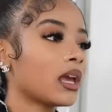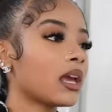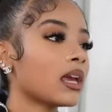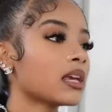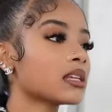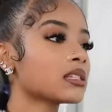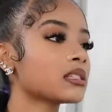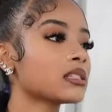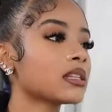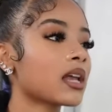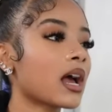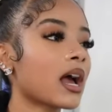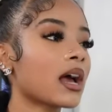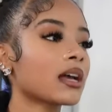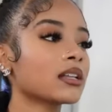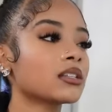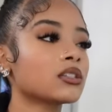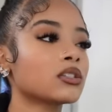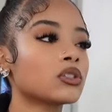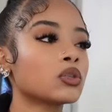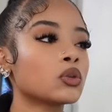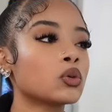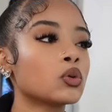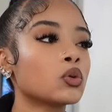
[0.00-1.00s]
It's not
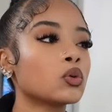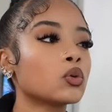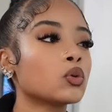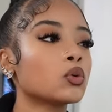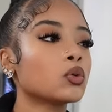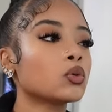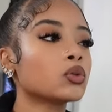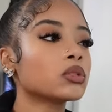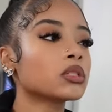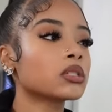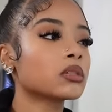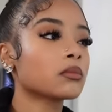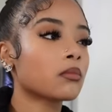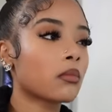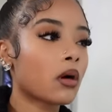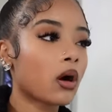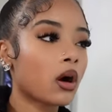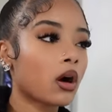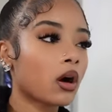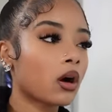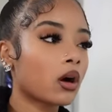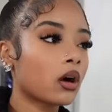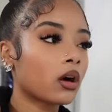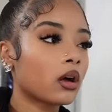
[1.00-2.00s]
too
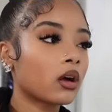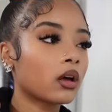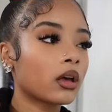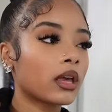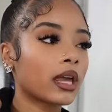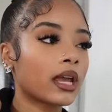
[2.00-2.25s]
small.